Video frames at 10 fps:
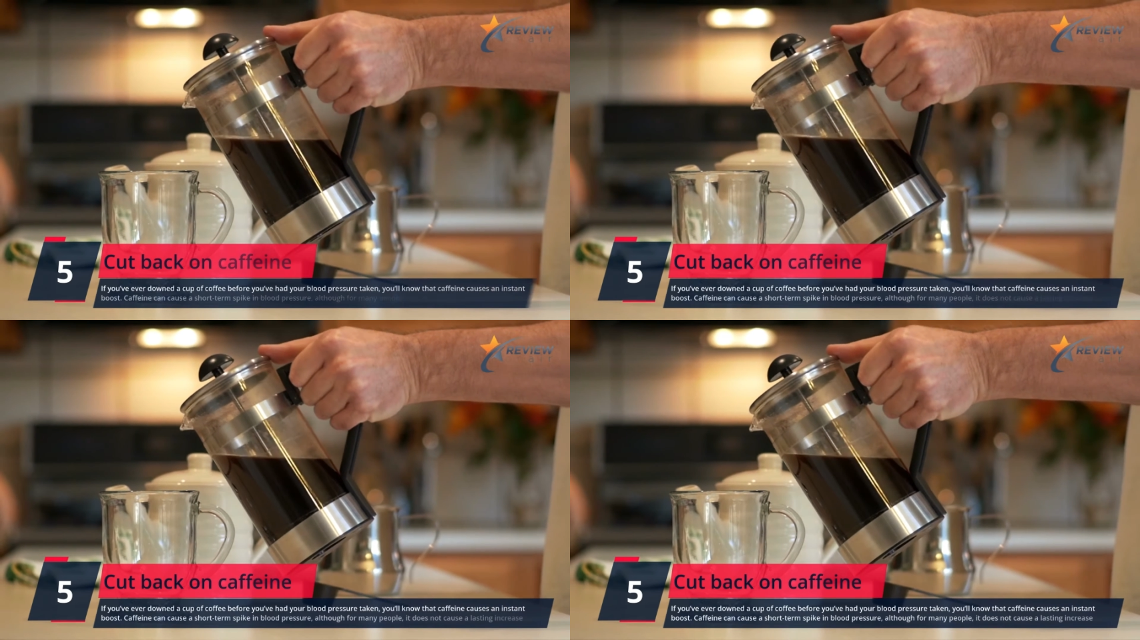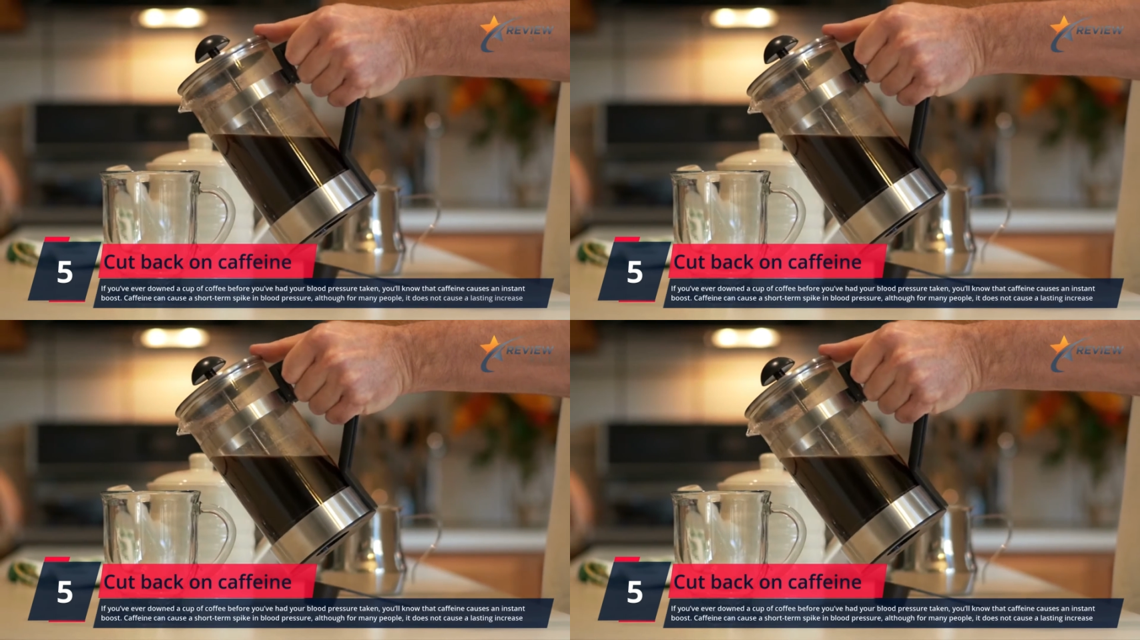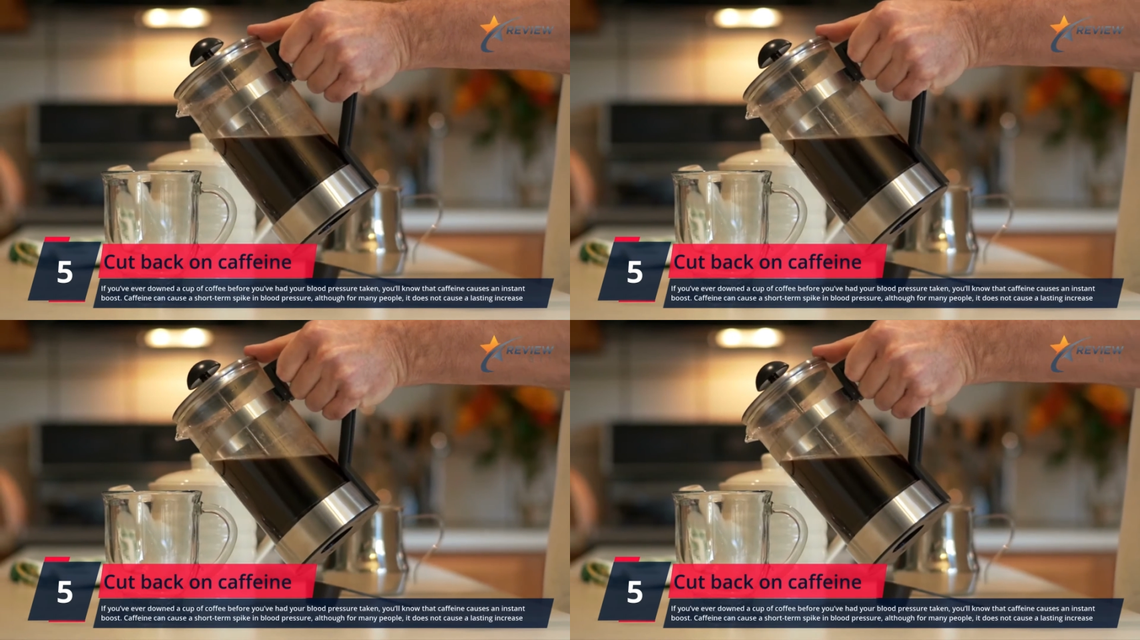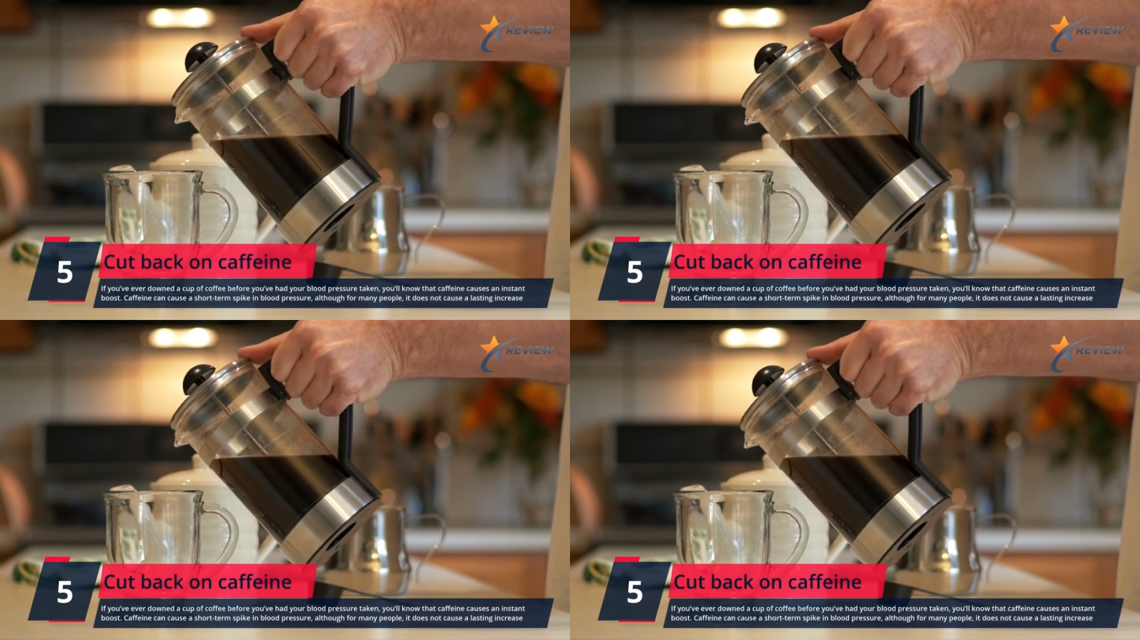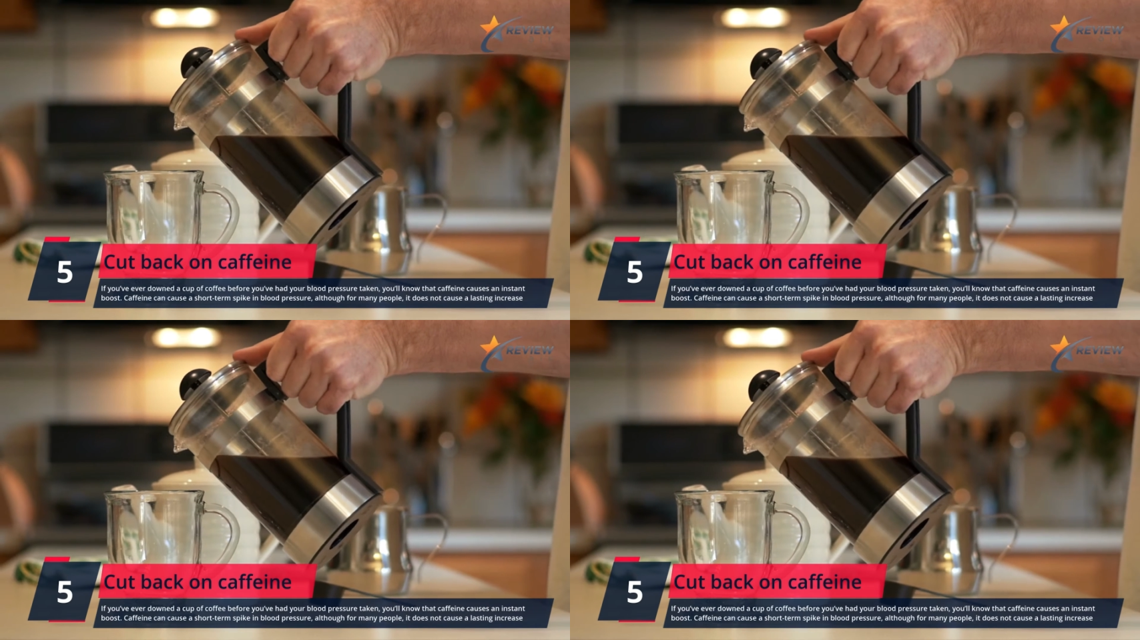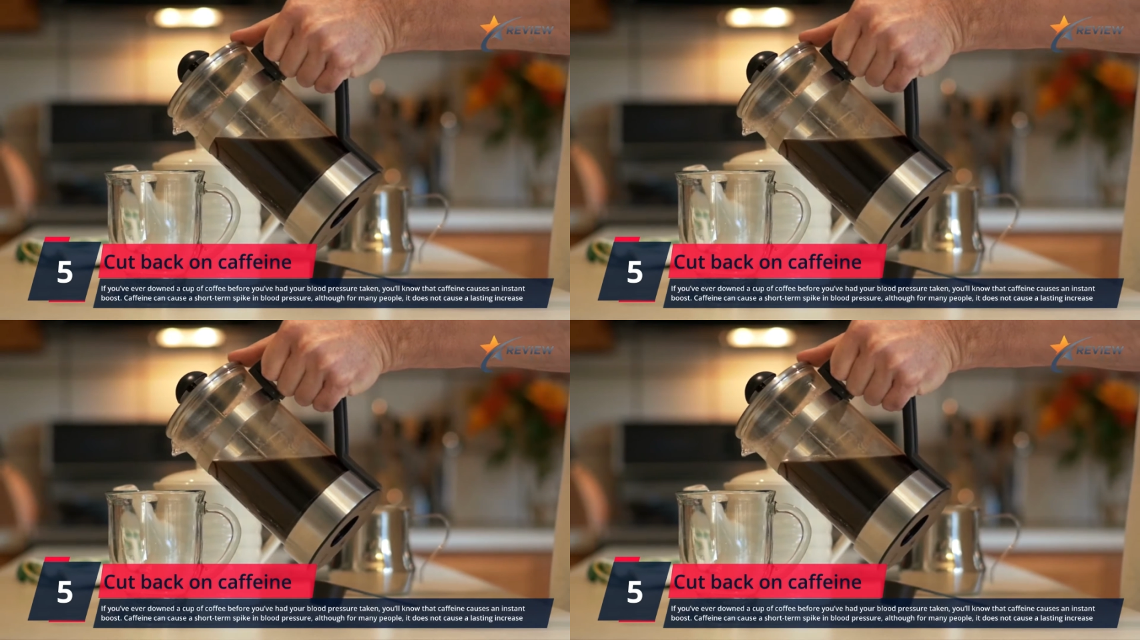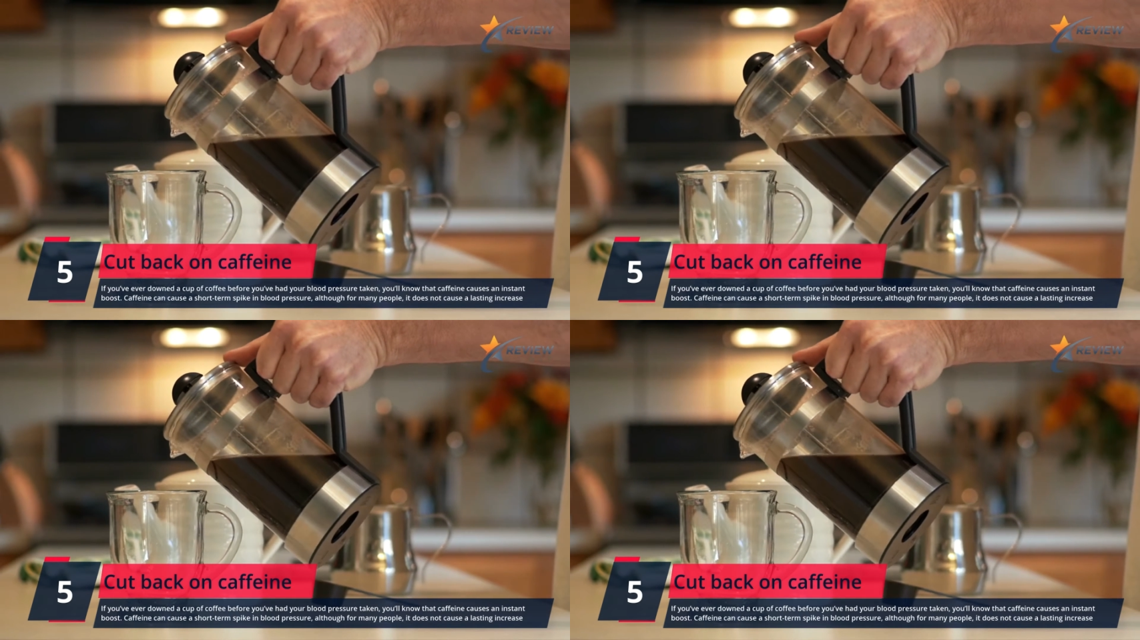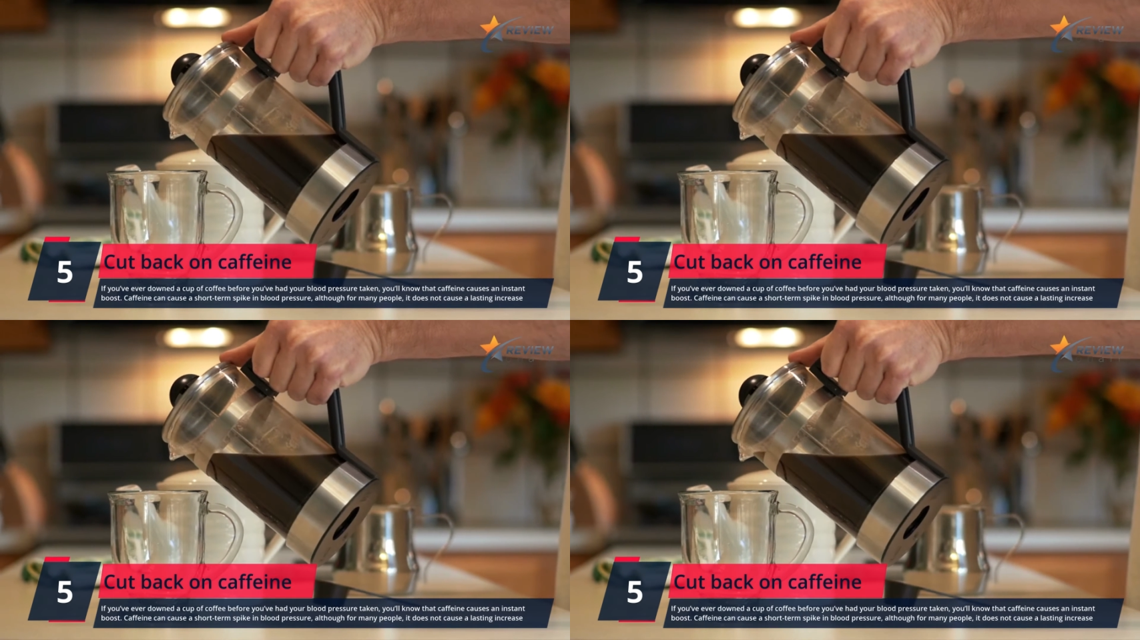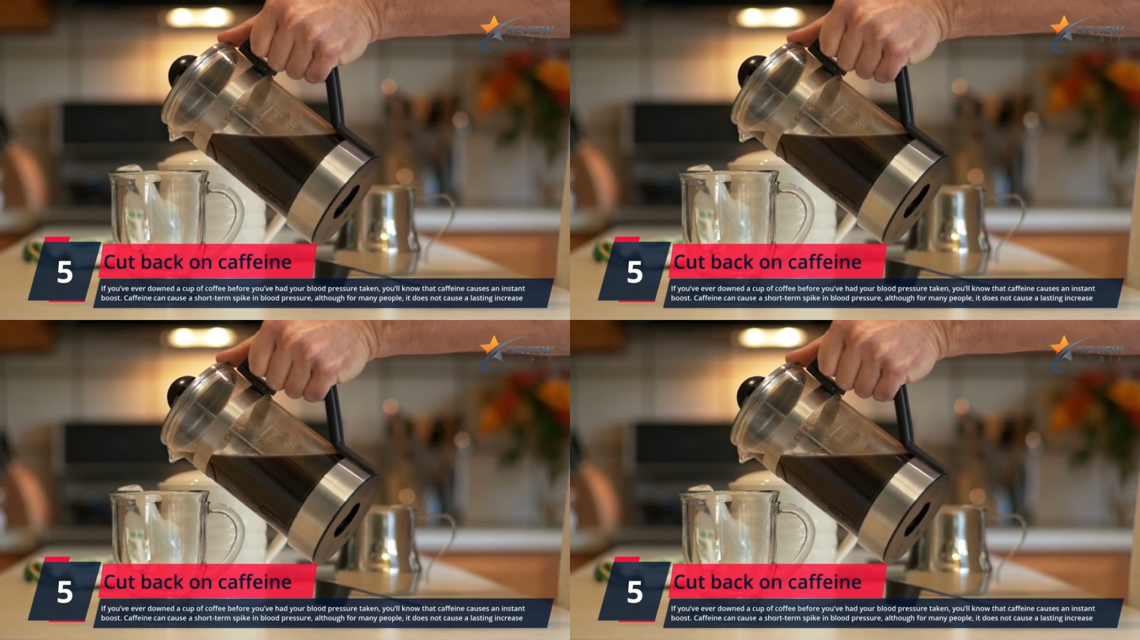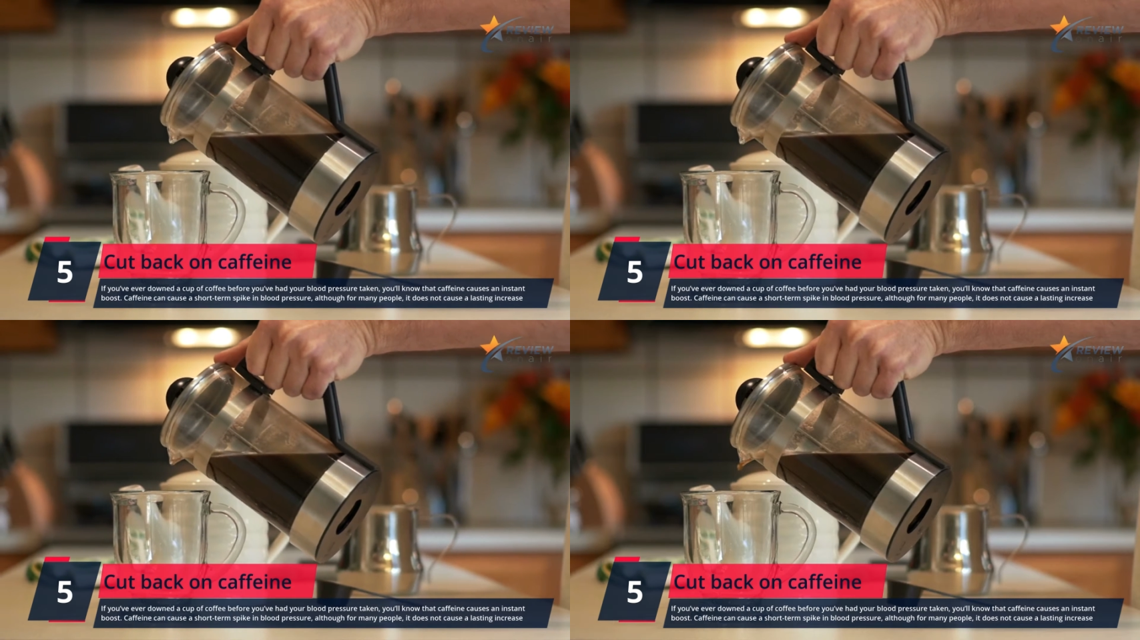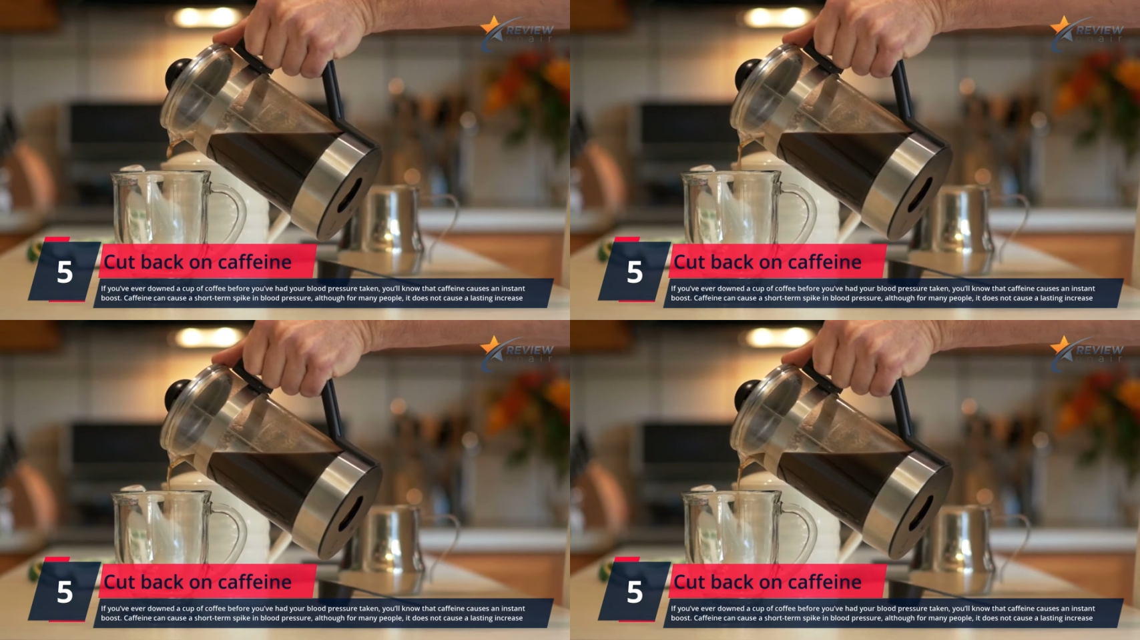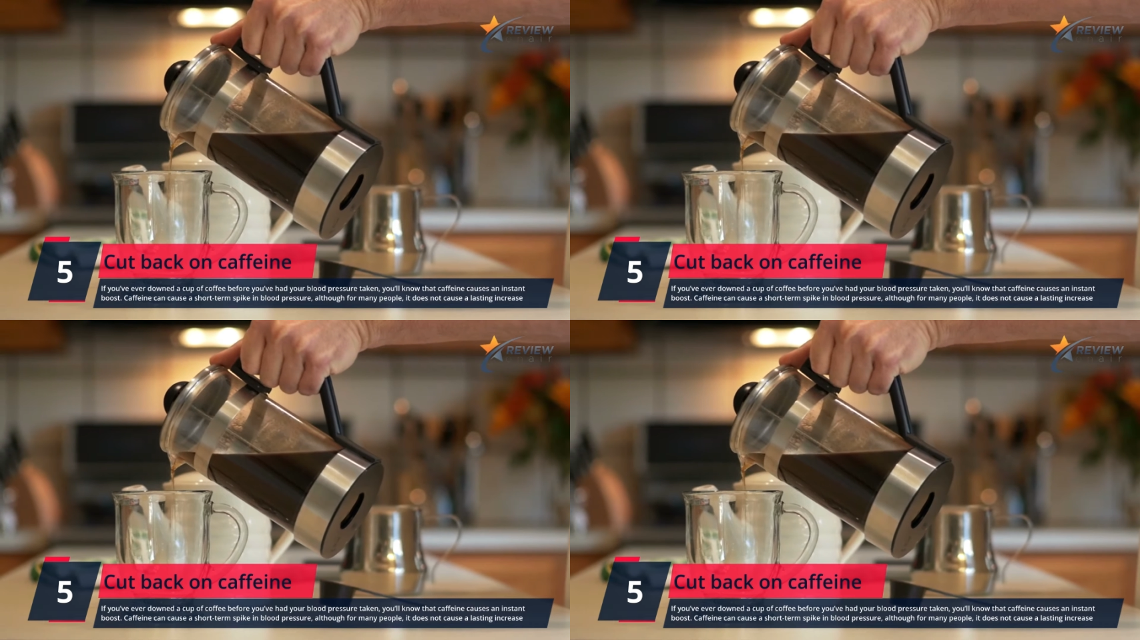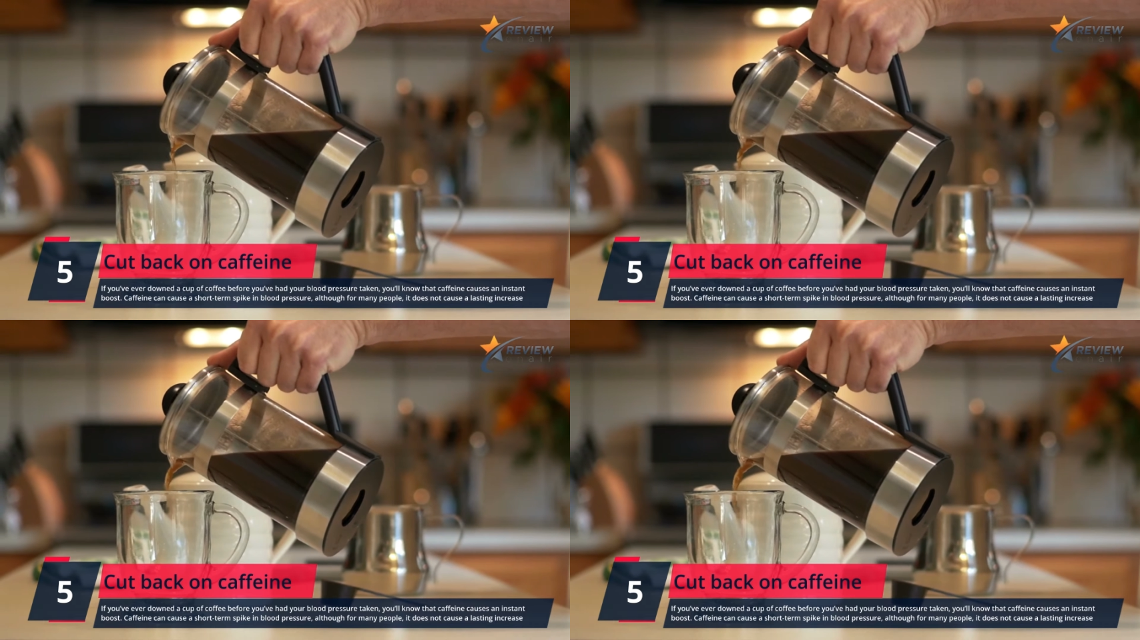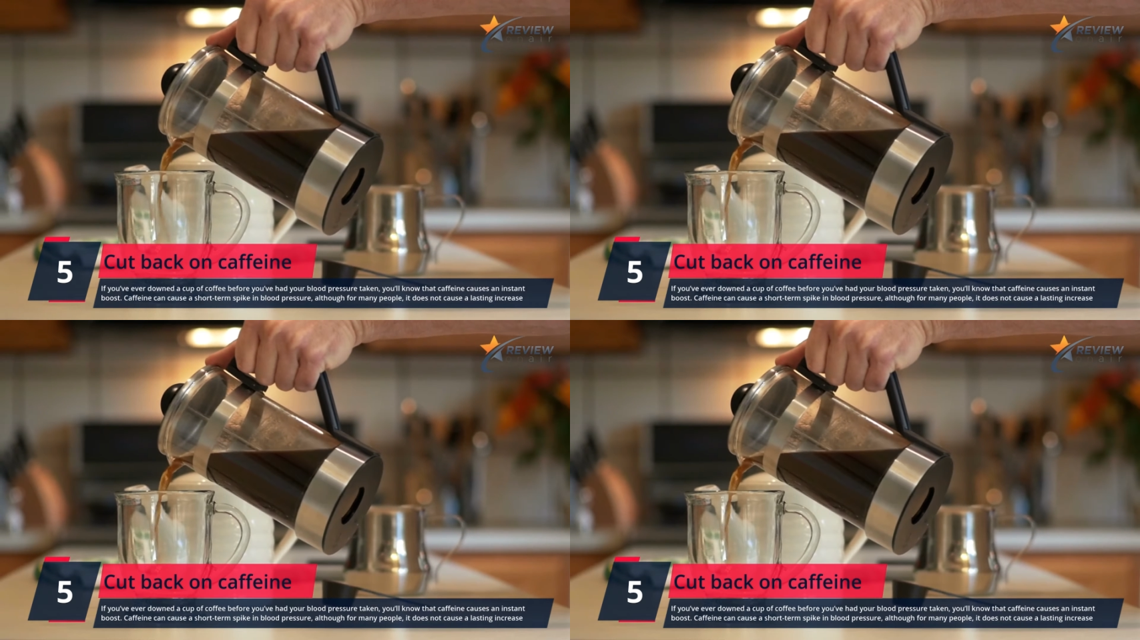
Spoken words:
[unreadable: no face in view]